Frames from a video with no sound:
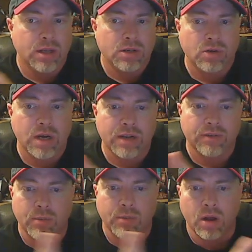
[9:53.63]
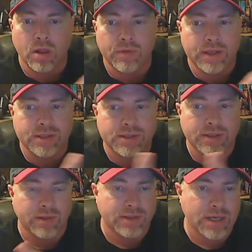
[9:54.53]
trading from all of these
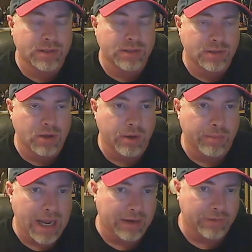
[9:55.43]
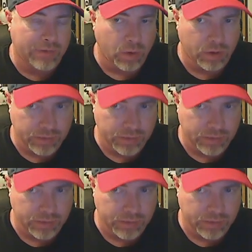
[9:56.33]
civilizations going back and forth.